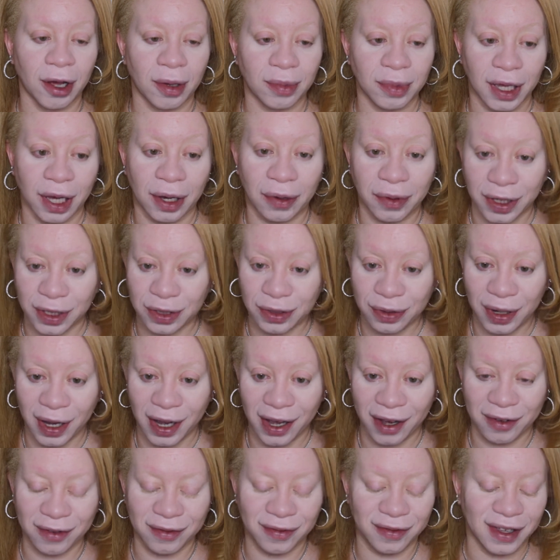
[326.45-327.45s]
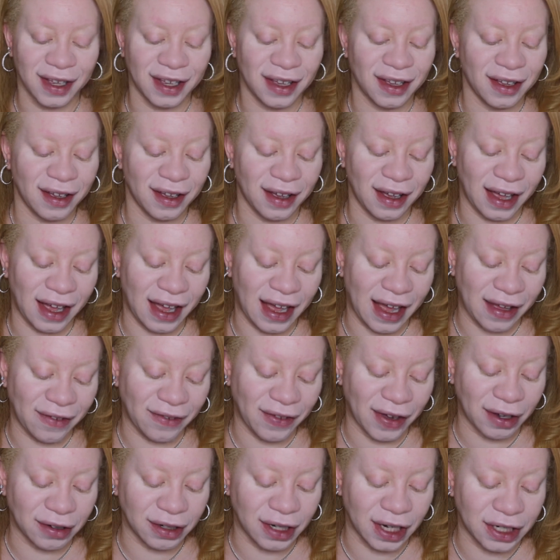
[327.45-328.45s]
yeah, we do have a
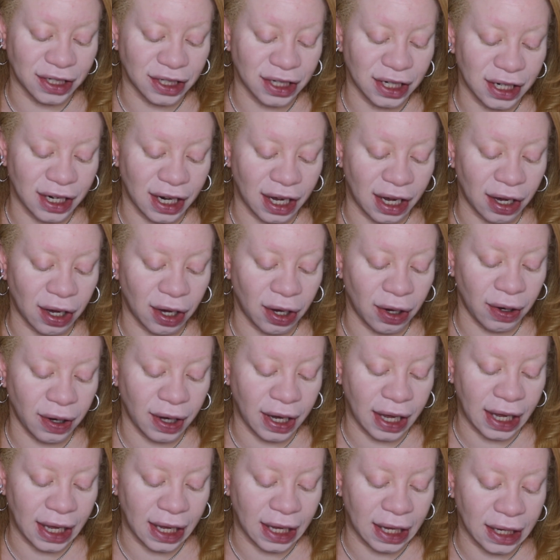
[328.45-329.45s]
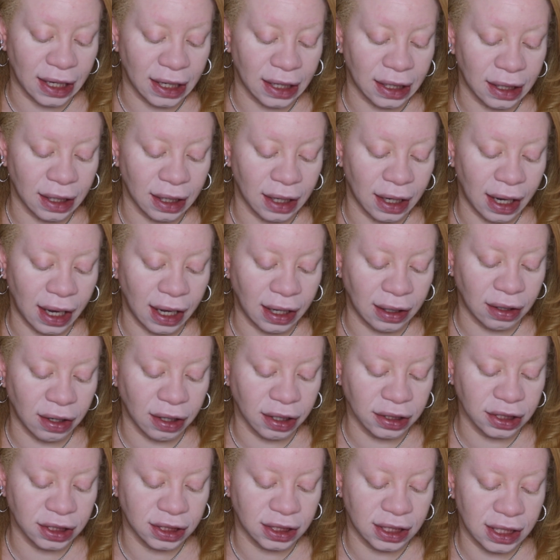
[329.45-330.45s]
foundation now, and I
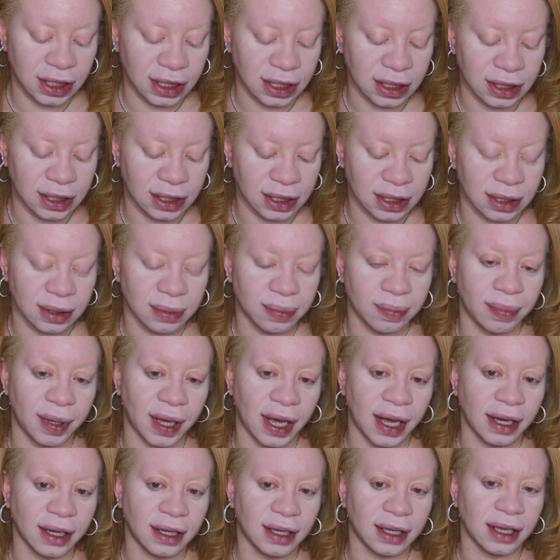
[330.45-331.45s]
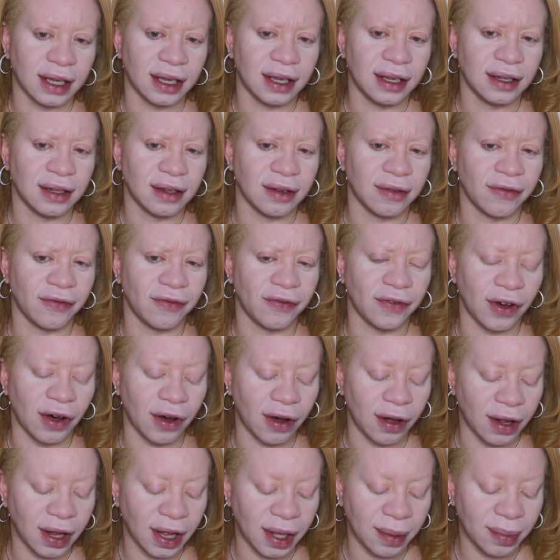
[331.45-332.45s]
launched it back in the
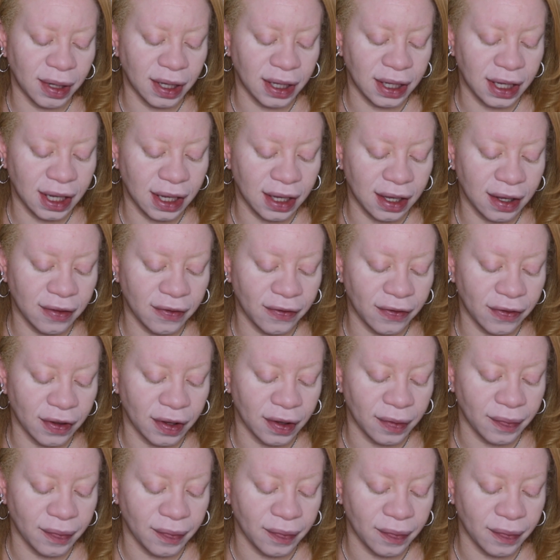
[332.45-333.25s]
fall, I believe.